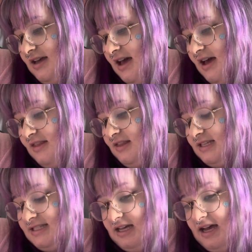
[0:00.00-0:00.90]
And the
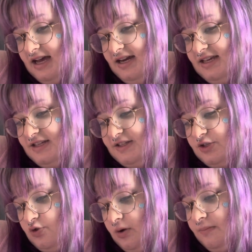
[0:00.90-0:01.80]
side is
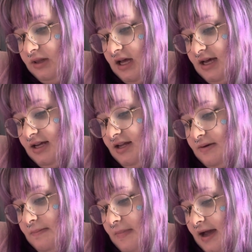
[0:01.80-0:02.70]
Your Blood,
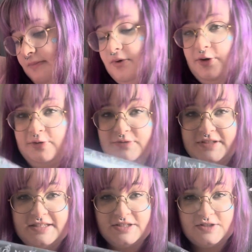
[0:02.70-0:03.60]
My
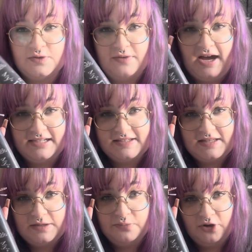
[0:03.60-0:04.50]
Bones. So that is
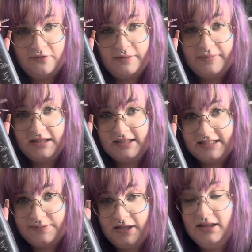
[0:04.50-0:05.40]
the book of the month
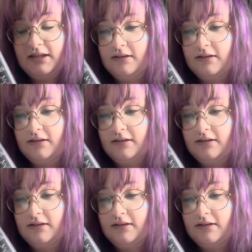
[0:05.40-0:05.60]
this month.